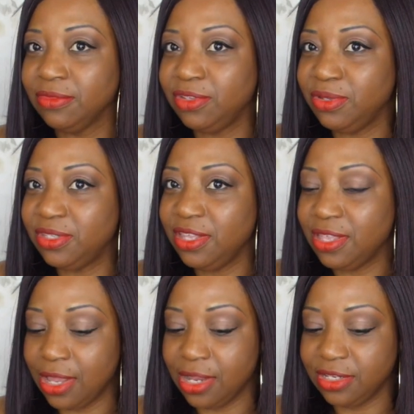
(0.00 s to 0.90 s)
Do you see
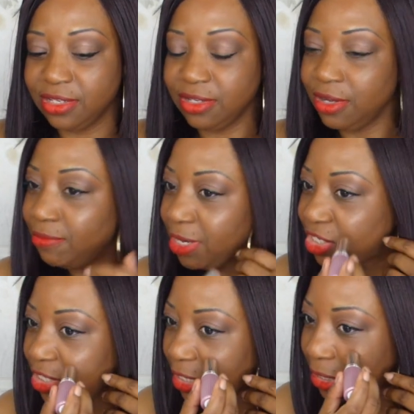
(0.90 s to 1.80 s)
that on my
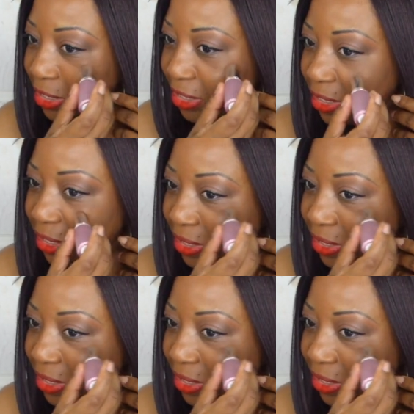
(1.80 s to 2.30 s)
cheeks?